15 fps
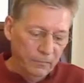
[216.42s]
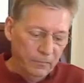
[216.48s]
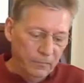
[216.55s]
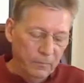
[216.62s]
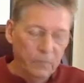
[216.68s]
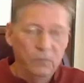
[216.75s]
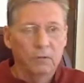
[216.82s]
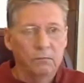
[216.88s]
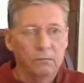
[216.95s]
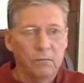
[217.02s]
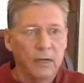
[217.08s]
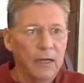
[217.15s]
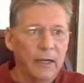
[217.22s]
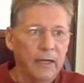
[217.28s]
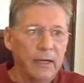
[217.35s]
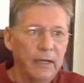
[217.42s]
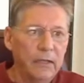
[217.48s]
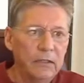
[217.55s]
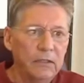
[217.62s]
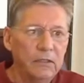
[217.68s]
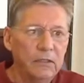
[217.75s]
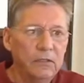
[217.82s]
You can
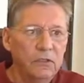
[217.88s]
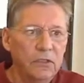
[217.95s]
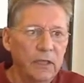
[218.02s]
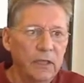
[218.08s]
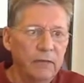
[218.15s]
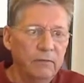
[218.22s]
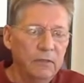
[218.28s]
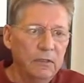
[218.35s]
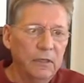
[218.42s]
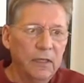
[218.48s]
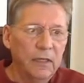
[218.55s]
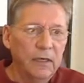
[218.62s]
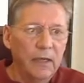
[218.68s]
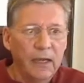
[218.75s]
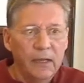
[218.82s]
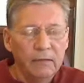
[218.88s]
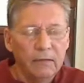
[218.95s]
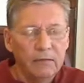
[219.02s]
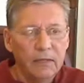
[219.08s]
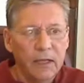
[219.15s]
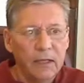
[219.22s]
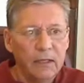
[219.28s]
buy 7.5
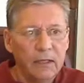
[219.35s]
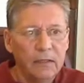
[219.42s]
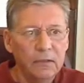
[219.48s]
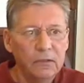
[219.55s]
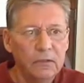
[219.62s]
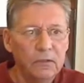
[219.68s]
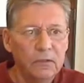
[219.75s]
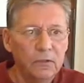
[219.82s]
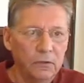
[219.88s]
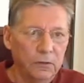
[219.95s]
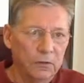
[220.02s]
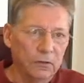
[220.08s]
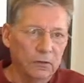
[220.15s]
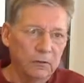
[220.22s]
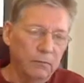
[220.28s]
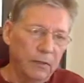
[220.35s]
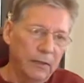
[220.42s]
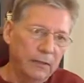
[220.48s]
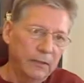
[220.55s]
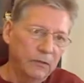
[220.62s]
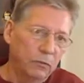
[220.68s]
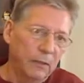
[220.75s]
gallons, or you can
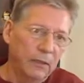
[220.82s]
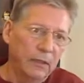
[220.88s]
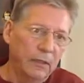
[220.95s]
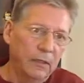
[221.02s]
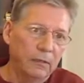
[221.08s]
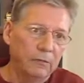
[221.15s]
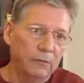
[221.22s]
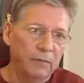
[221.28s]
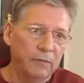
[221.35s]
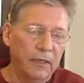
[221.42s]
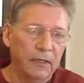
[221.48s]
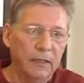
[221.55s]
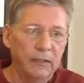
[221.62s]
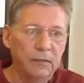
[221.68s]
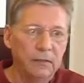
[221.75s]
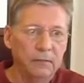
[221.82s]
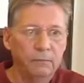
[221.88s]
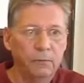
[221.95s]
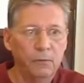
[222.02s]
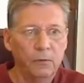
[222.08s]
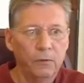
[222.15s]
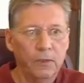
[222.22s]
buy
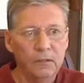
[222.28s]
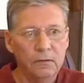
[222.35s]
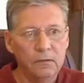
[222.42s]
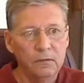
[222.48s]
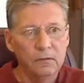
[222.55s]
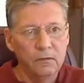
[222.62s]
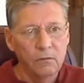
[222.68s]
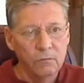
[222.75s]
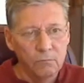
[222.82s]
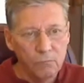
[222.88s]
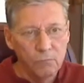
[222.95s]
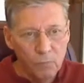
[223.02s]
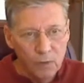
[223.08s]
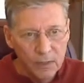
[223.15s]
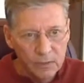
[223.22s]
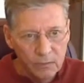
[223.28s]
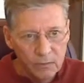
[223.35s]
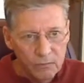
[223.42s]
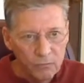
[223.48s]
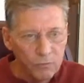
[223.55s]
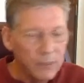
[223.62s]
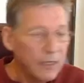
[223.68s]

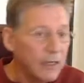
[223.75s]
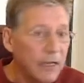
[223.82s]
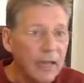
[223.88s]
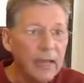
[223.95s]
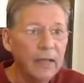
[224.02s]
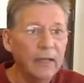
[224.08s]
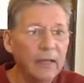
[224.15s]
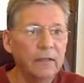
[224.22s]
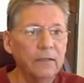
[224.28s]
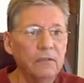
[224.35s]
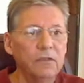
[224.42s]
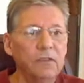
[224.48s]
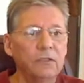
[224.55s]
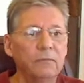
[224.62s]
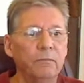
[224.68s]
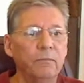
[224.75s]
12.13 gallons.